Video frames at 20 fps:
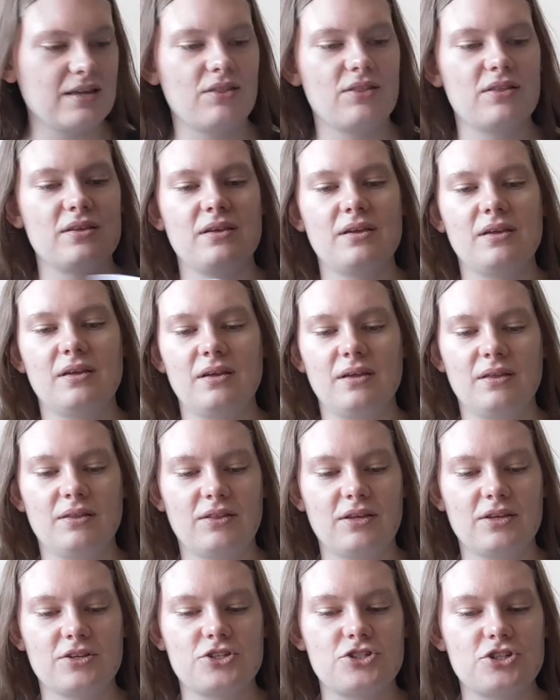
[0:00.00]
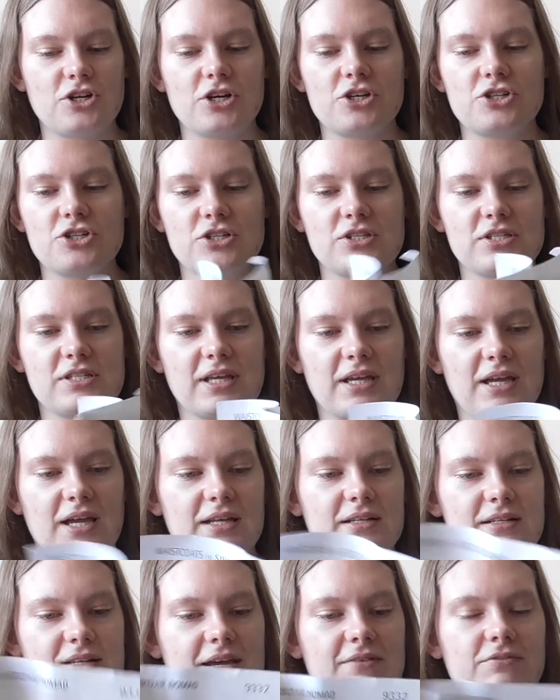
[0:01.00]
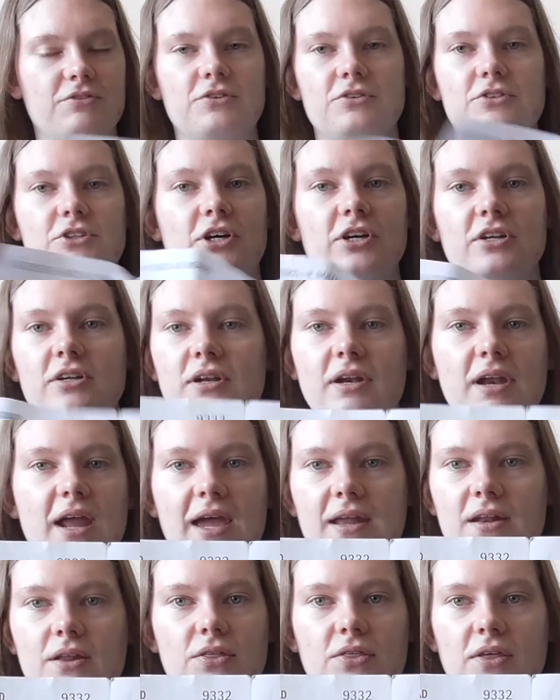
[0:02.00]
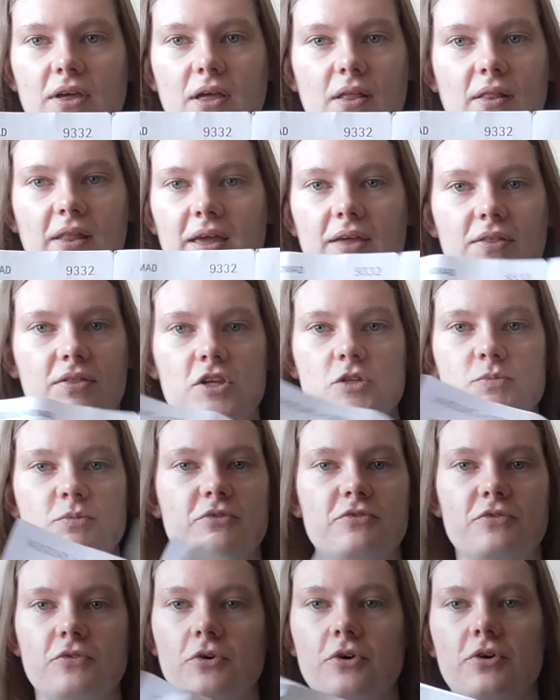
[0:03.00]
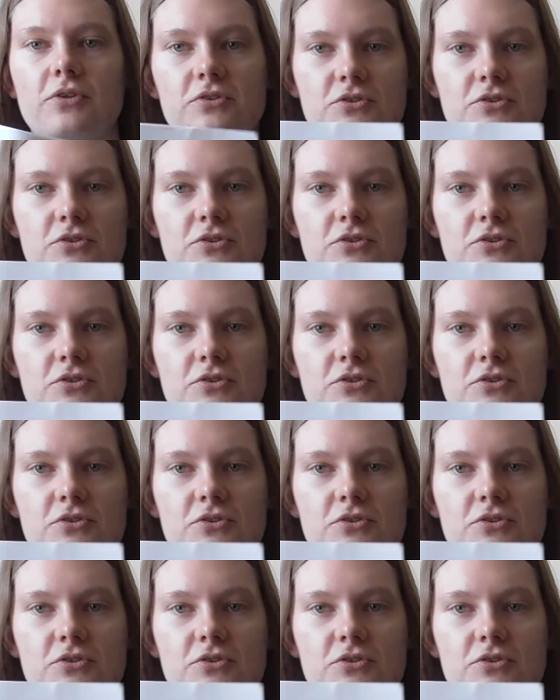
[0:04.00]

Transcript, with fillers: the the instructions, like I'd never done anything like this before.